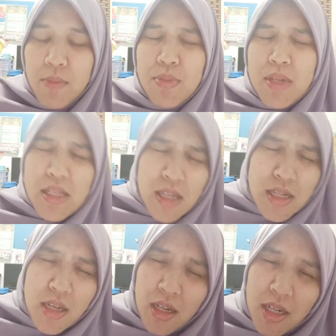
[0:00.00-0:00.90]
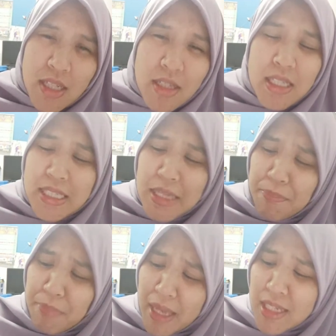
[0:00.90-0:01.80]
please janganlah
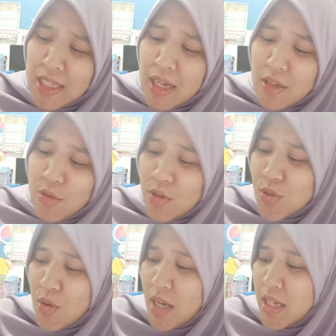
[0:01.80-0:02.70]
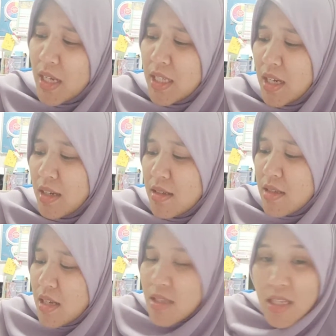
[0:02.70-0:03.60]
depend kat soalan yang
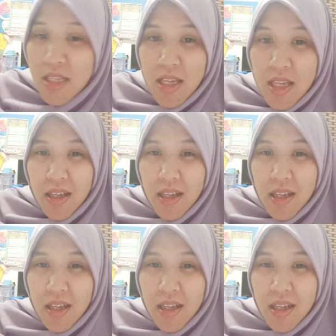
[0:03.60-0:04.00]
sana sini yang